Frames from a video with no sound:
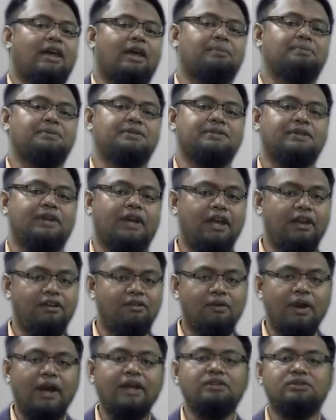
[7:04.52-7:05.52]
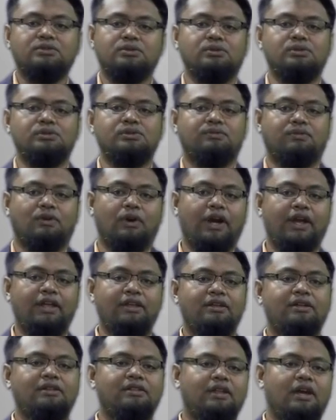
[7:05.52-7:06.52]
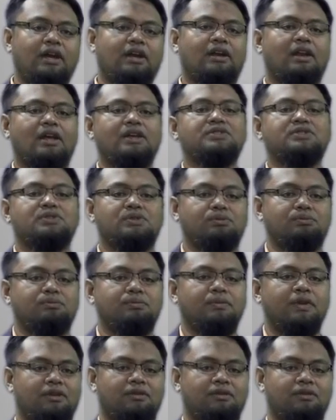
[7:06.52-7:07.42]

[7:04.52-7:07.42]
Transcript: apps and right tools for handle their classroom.